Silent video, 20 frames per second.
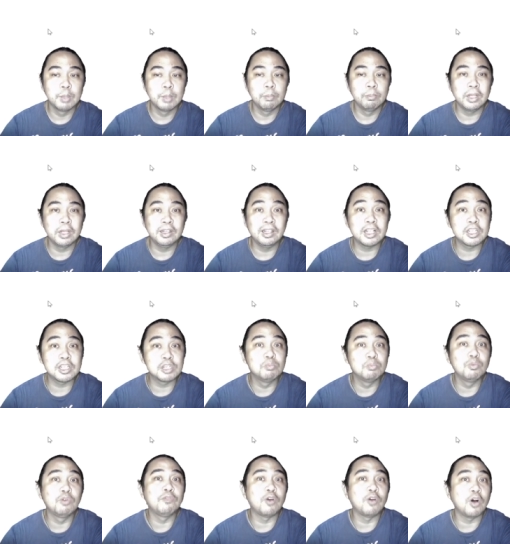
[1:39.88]
But let's
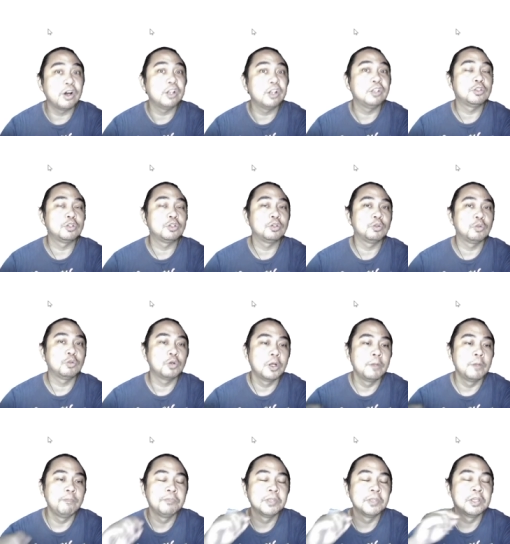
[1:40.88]
move on to
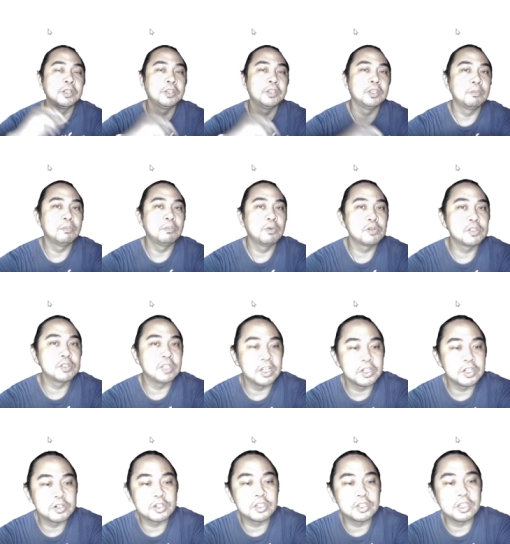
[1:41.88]
the most
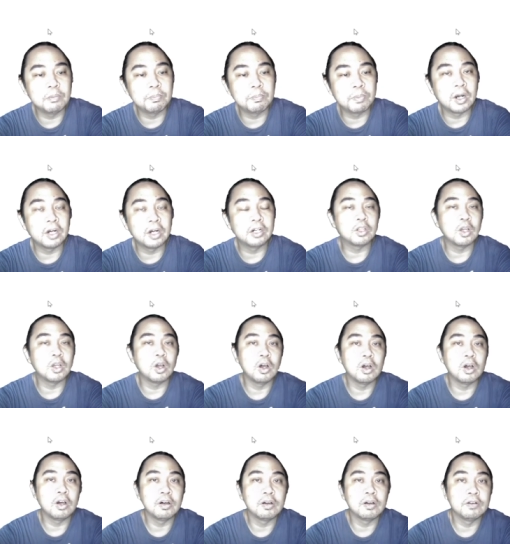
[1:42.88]
interesting part
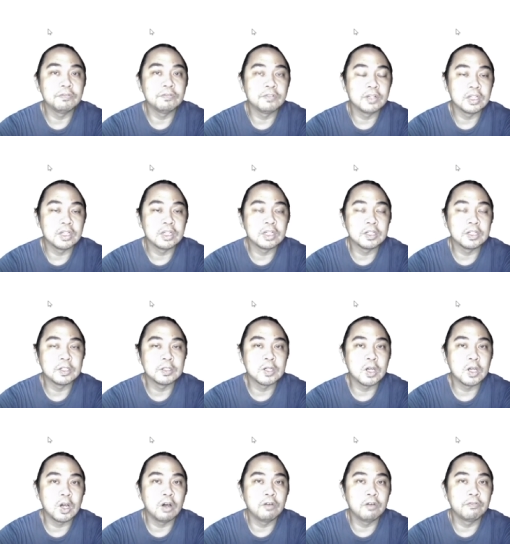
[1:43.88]
of, uh,
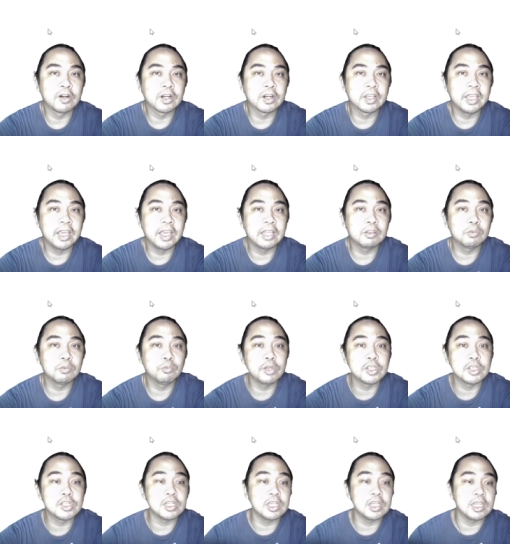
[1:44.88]
of her kit,
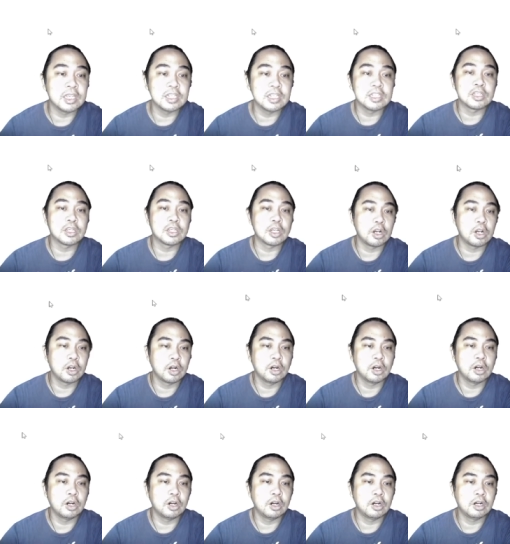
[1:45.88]
which is
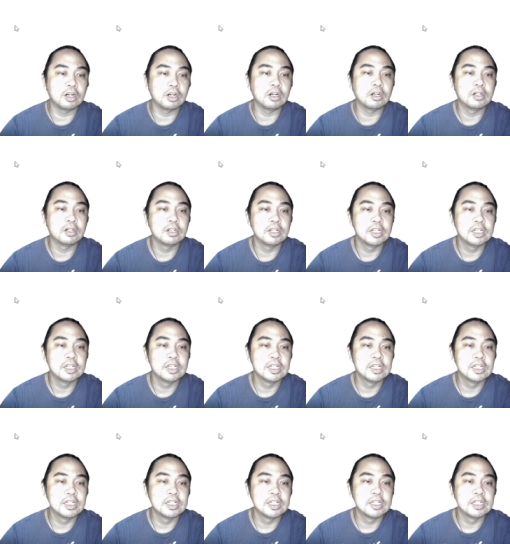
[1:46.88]
her
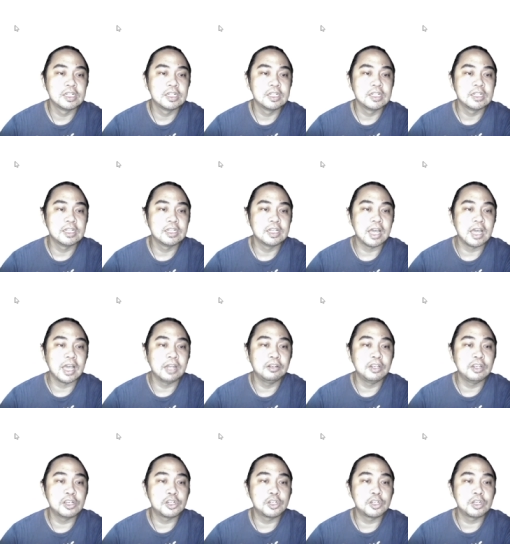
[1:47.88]

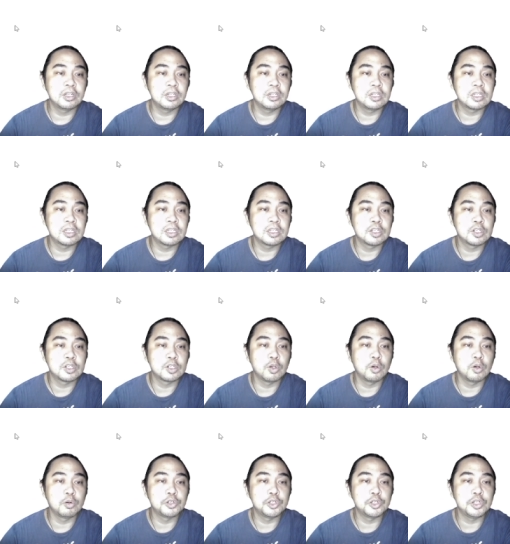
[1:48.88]
additions.
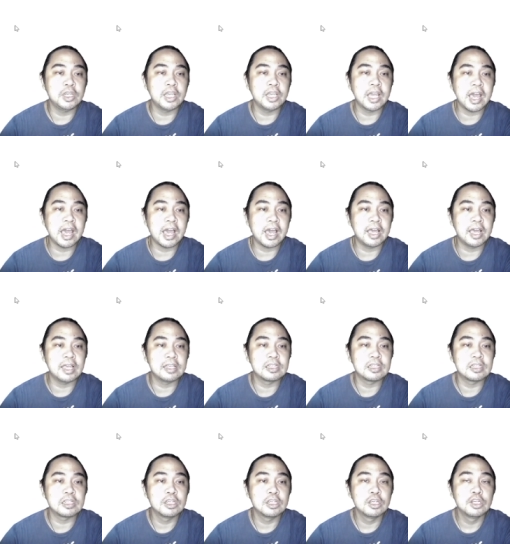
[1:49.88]
So she
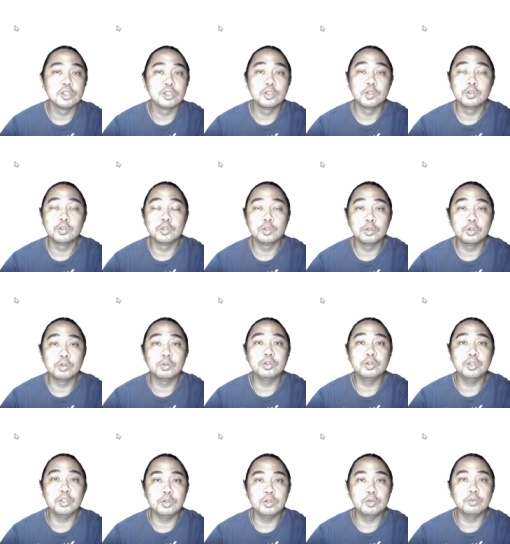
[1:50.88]
has two
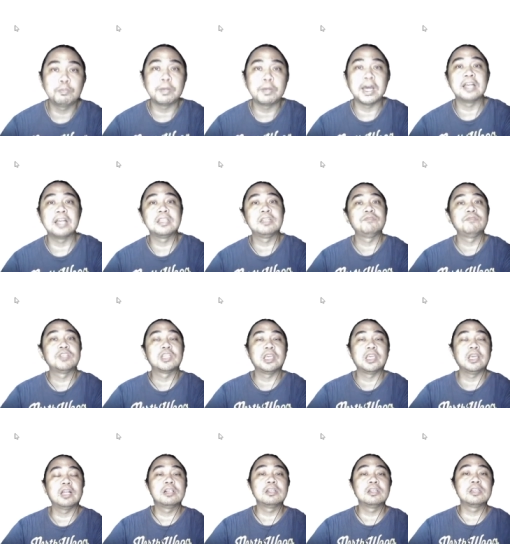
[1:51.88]
new passive
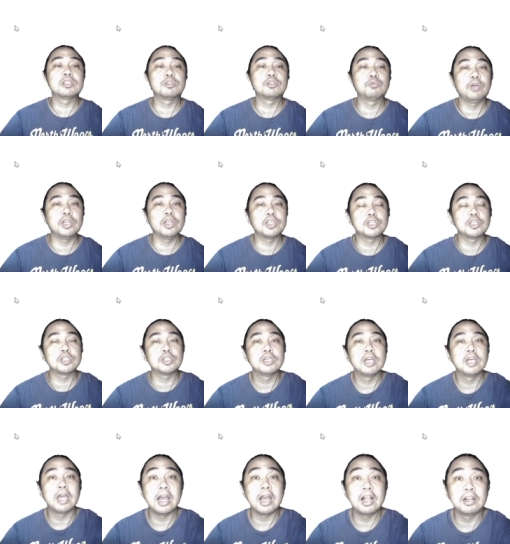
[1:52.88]
skills, which
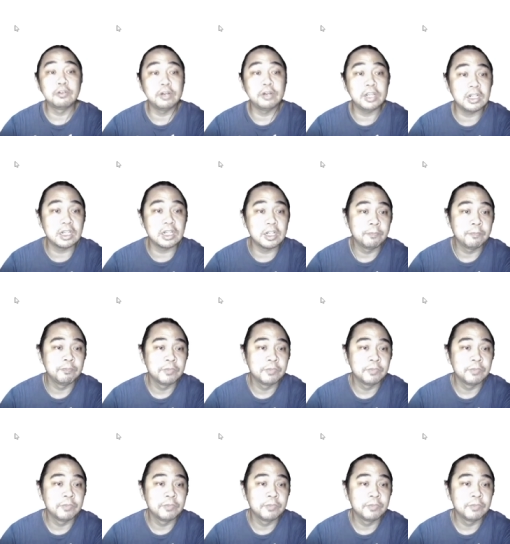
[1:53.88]
I'll read.